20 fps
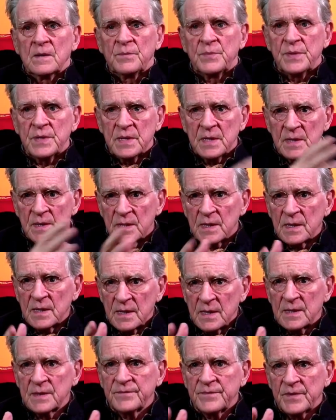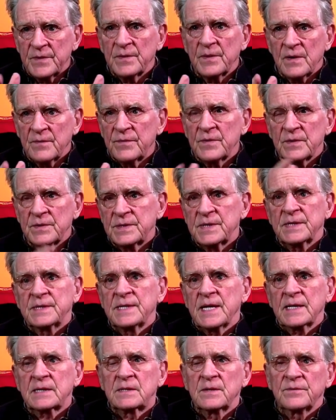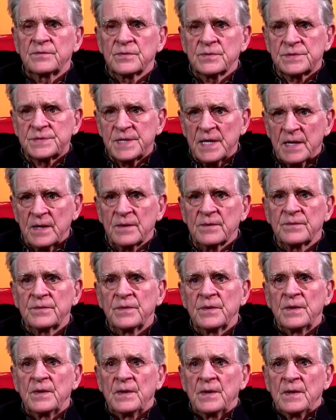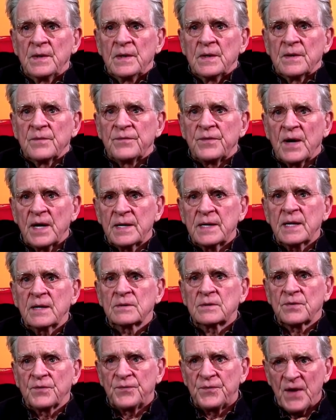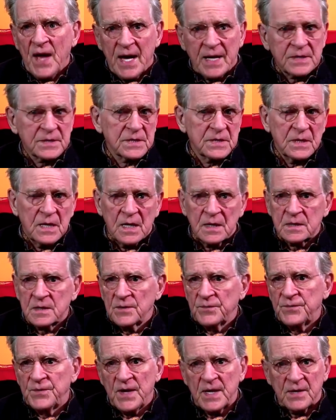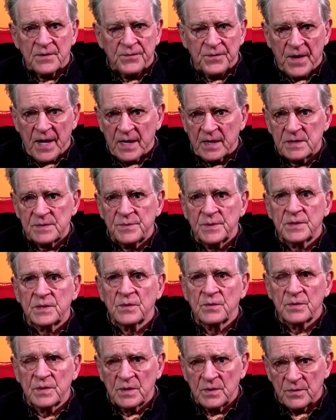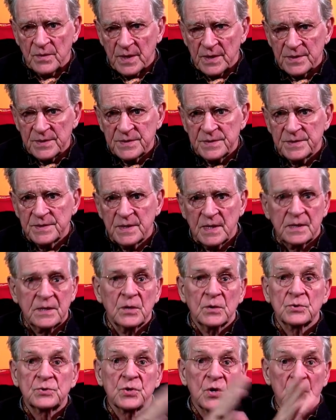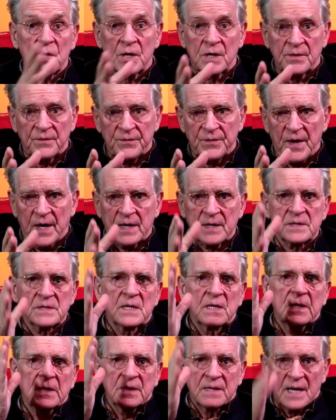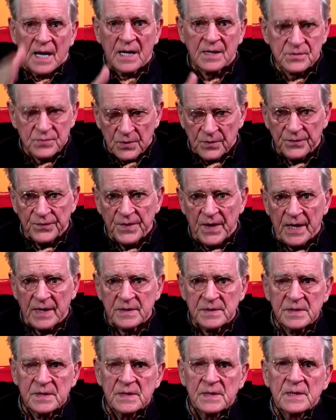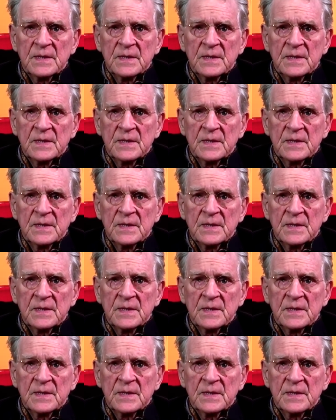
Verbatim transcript: Be a little bit of a detective yourself. Find out the facts, not the fake facts, but the real ones, not the alternative facts, the actual facts.